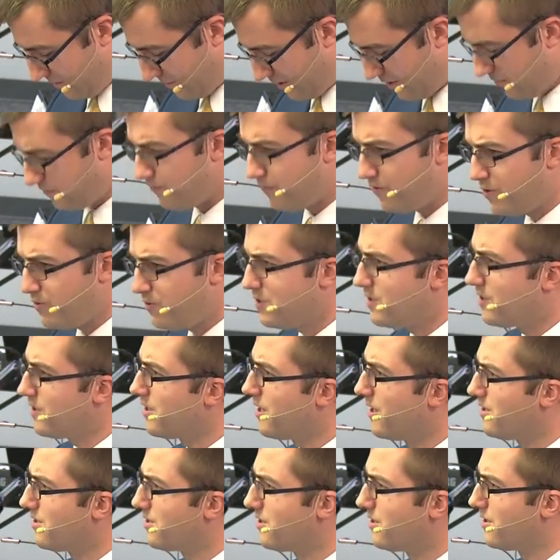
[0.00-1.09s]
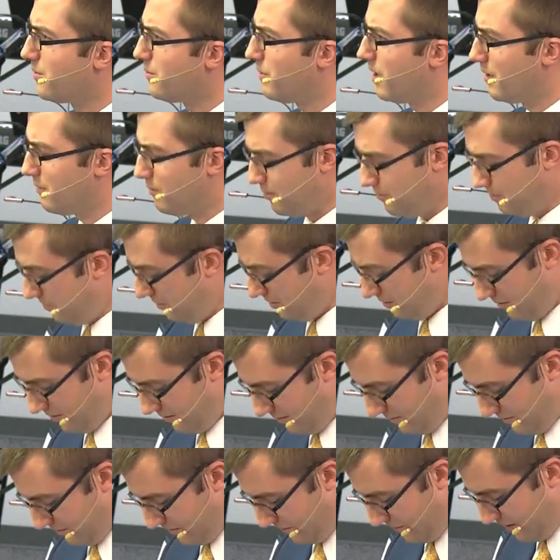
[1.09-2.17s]
confusing case in the Bible, but
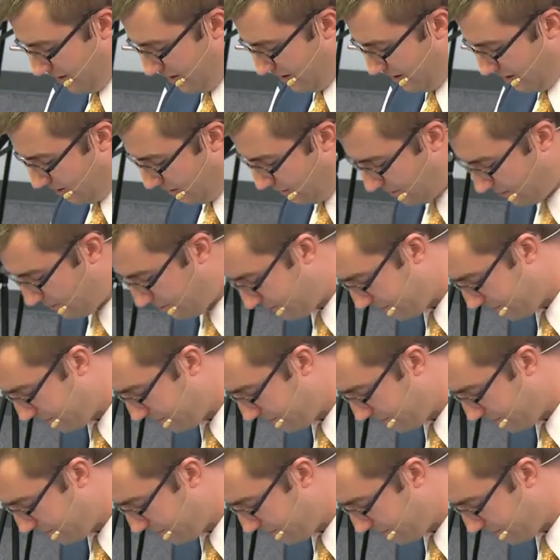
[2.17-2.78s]
anyhow.